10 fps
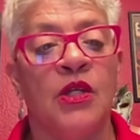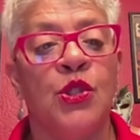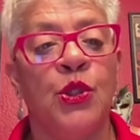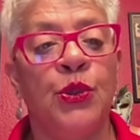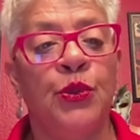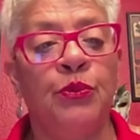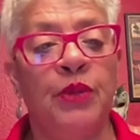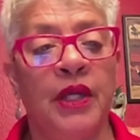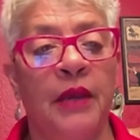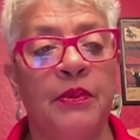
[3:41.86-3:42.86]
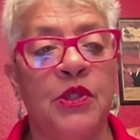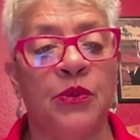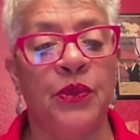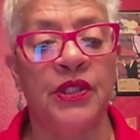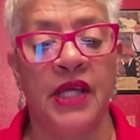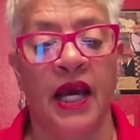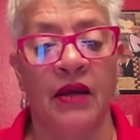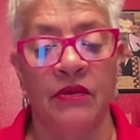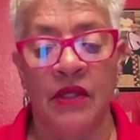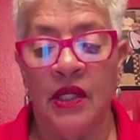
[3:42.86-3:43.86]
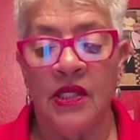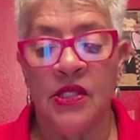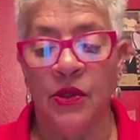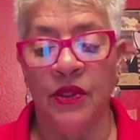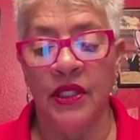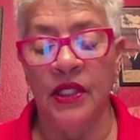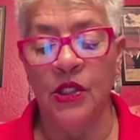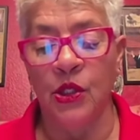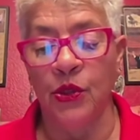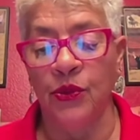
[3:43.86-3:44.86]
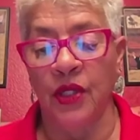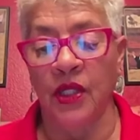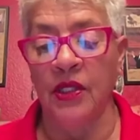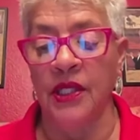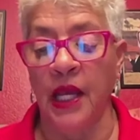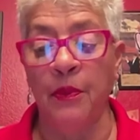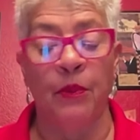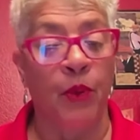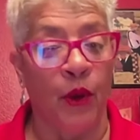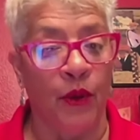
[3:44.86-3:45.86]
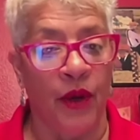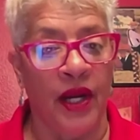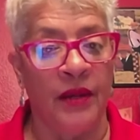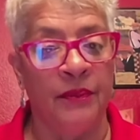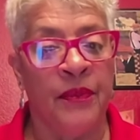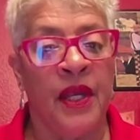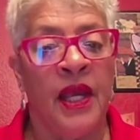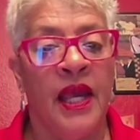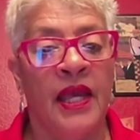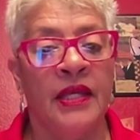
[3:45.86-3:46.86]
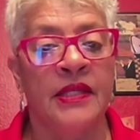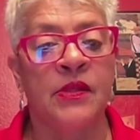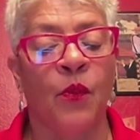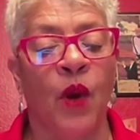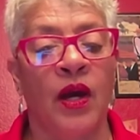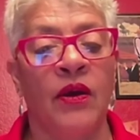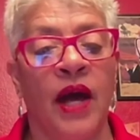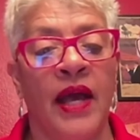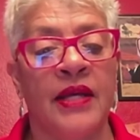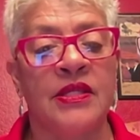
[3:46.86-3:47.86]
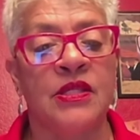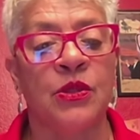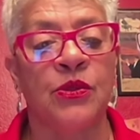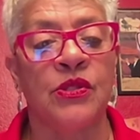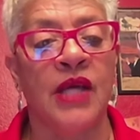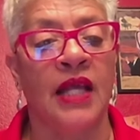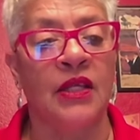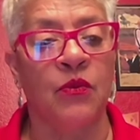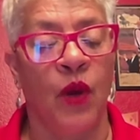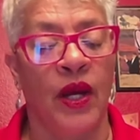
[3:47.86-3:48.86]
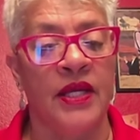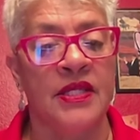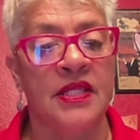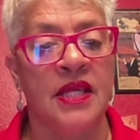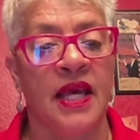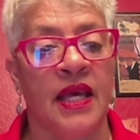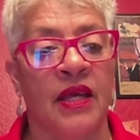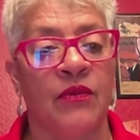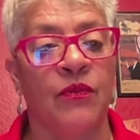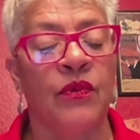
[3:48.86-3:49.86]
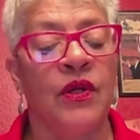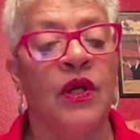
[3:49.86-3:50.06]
to be able to reach out certainly to the Good Neighbor program as well as to solid waste. And